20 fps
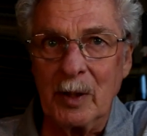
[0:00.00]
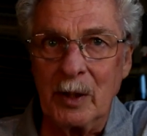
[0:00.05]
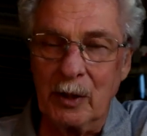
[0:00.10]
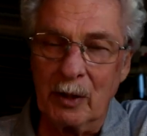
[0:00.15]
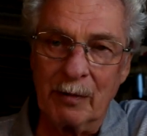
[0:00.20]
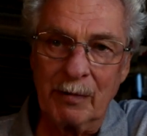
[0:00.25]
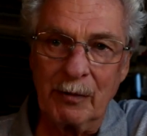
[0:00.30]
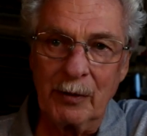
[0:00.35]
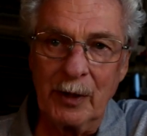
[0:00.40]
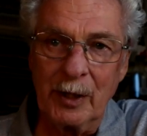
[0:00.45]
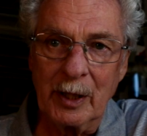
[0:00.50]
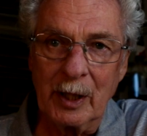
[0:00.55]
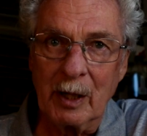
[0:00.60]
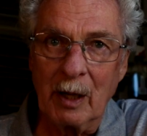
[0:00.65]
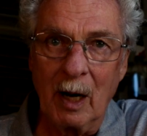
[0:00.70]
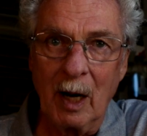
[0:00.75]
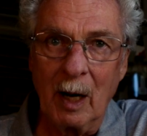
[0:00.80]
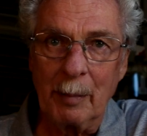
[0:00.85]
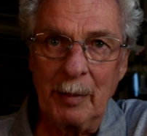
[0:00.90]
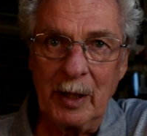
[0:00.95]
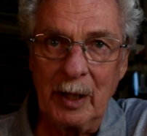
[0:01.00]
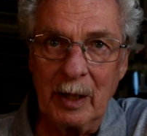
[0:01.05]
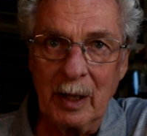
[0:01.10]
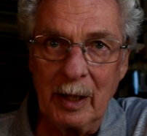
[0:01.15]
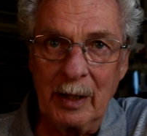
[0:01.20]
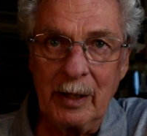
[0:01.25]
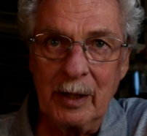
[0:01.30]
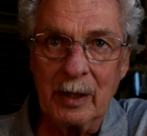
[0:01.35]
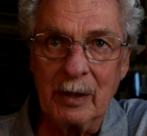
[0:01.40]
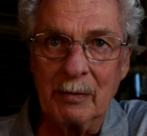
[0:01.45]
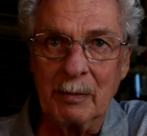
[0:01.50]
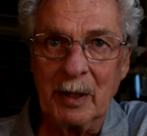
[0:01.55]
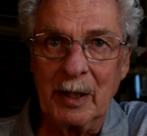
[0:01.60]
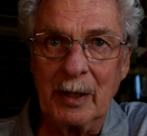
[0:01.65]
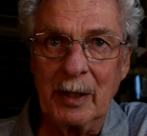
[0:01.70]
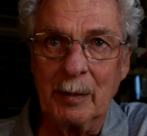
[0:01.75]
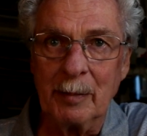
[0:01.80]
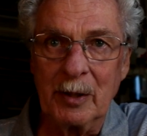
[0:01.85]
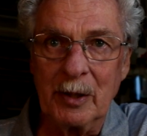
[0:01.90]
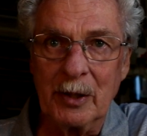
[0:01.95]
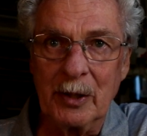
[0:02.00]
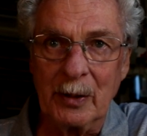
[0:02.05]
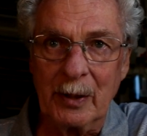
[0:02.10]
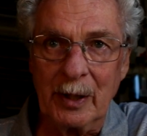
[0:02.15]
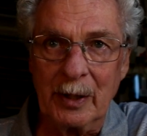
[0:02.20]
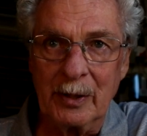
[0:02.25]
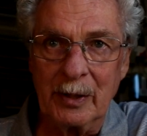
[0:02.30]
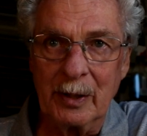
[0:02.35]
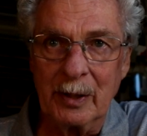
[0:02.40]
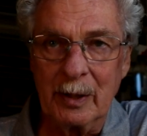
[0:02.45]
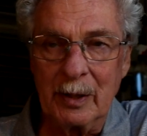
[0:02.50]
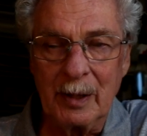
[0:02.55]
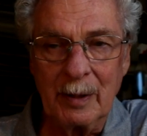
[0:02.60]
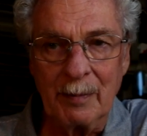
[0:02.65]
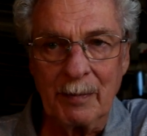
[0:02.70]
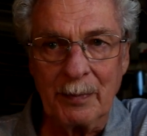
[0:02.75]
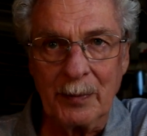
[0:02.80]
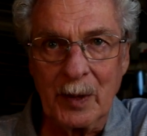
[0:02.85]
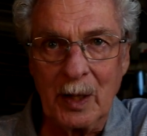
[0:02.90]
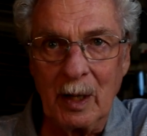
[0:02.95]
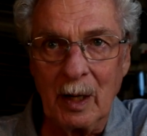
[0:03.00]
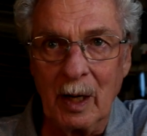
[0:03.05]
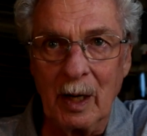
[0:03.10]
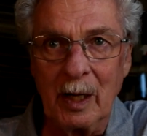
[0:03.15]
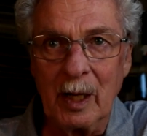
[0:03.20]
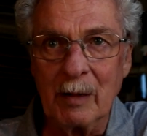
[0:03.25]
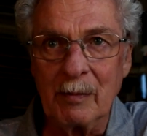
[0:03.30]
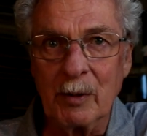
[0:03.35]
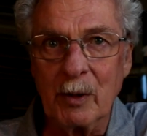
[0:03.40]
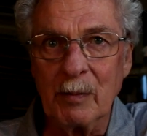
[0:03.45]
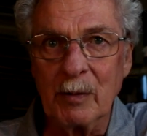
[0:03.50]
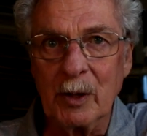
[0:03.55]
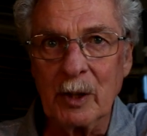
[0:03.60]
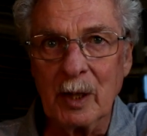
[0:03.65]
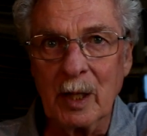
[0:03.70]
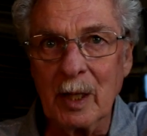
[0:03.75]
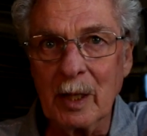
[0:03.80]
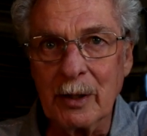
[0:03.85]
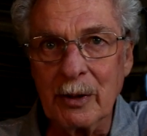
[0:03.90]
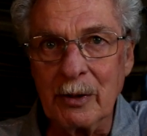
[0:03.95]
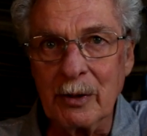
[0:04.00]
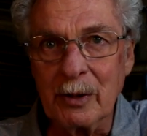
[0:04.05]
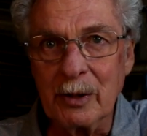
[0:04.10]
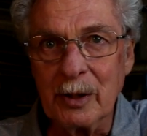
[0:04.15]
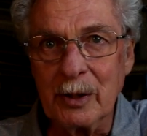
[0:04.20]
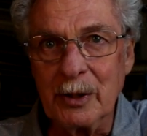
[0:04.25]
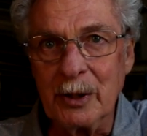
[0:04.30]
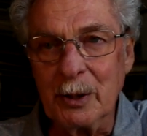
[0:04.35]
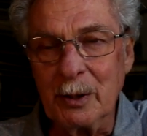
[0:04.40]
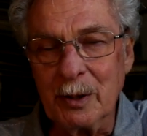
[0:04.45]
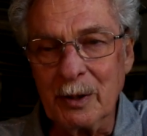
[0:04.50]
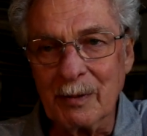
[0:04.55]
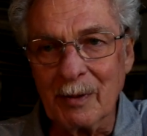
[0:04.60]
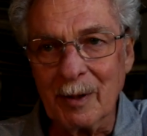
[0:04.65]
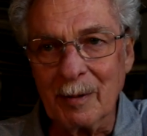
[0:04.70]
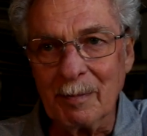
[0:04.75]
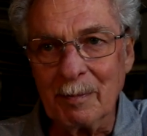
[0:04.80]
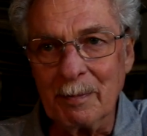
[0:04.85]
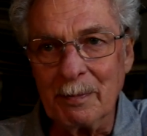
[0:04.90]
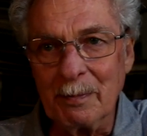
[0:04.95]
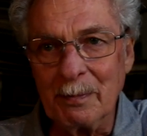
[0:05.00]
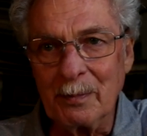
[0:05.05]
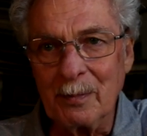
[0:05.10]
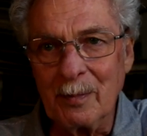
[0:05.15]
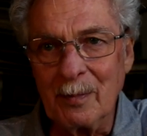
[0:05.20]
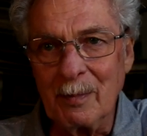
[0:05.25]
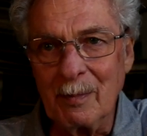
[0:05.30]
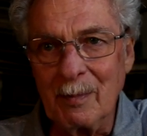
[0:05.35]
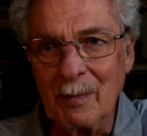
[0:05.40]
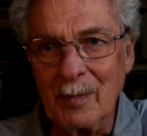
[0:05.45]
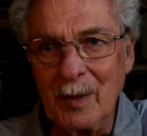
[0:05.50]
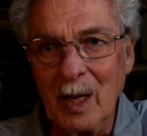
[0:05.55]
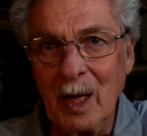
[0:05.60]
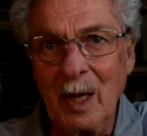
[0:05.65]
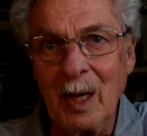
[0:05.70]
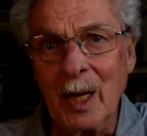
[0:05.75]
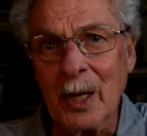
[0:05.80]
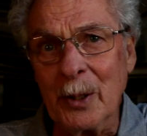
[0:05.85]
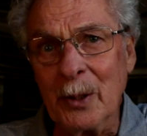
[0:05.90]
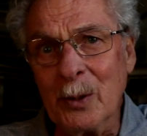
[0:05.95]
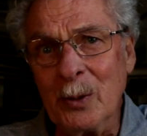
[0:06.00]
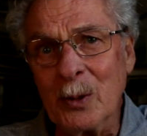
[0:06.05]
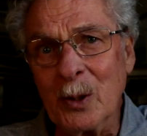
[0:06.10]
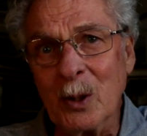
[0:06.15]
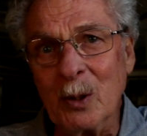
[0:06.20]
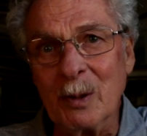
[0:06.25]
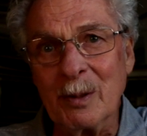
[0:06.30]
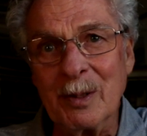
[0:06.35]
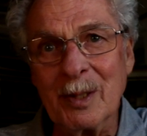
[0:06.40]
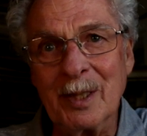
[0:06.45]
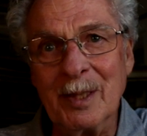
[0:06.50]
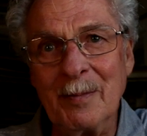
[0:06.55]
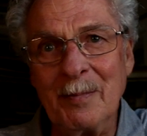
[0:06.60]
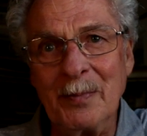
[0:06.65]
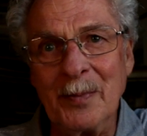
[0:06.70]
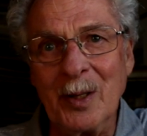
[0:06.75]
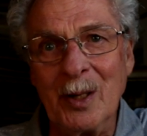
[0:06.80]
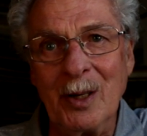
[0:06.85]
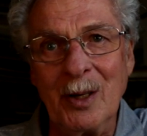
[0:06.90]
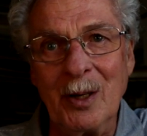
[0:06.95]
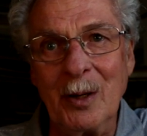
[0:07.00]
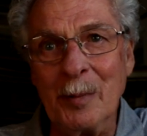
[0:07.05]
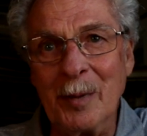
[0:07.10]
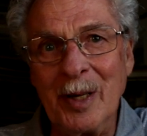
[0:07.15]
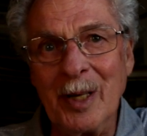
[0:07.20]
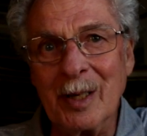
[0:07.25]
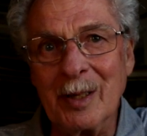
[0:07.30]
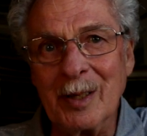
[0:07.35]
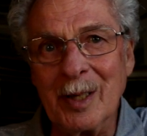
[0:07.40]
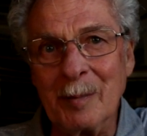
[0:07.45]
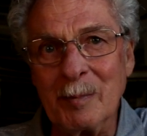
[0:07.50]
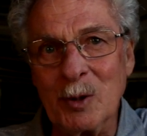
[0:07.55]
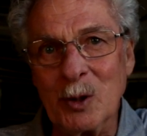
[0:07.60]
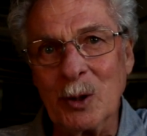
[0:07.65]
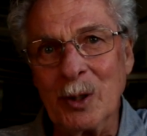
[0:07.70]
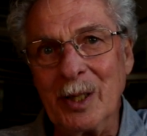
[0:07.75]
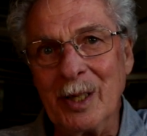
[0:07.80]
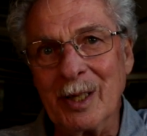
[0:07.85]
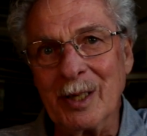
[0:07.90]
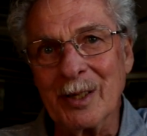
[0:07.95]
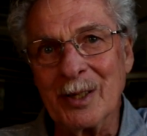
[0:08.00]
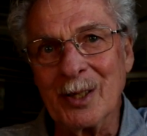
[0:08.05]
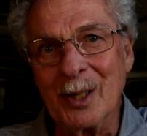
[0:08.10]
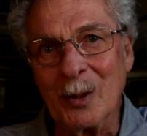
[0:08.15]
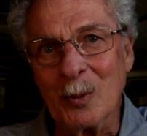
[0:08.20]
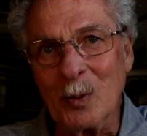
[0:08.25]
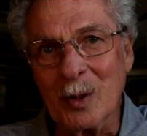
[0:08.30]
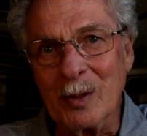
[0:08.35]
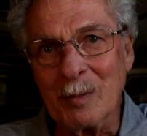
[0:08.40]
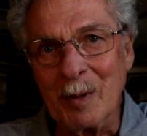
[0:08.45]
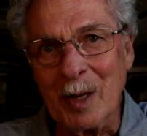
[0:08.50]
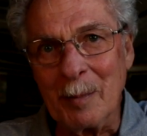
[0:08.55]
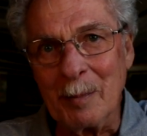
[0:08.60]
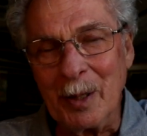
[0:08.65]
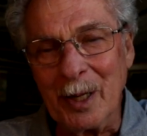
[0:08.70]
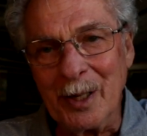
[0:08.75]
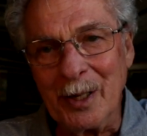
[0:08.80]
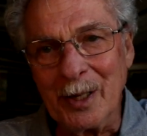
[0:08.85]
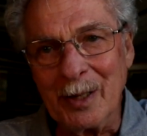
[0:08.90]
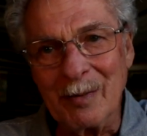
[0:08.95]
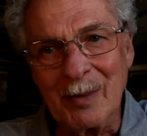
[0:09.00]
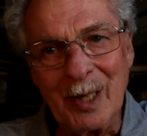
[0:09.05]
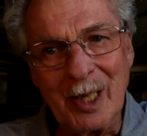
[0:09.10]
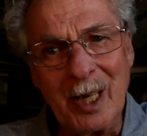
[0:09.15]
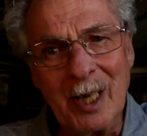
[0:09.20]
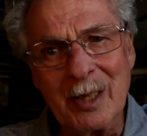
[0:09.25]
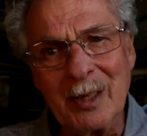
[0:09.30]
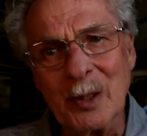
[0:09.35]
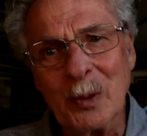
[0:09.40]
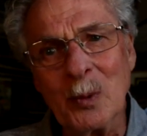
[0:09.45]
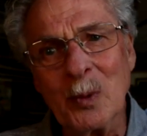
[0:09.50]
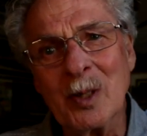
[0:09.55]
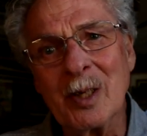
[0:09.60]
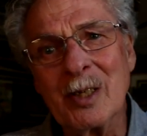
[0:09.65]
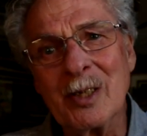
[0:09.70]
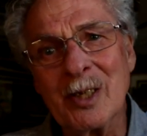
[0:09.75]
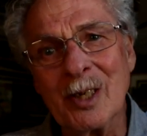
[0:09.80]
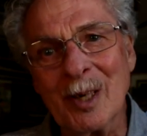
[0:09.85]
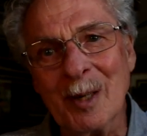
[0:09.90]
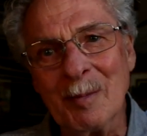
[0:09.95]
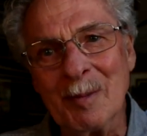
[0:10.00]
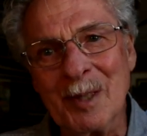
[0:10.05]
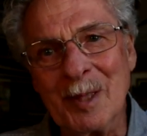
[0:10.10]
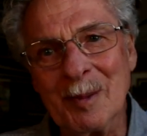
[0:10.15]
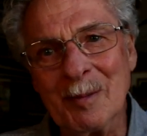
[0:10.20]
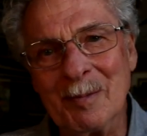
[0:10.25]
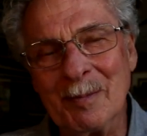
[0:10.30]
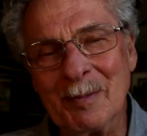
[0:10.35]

You're free to copy any of my demonstrations. I have over a hundred to choose from. And who knows, you may end up joining us on one of my painting vacation workshops.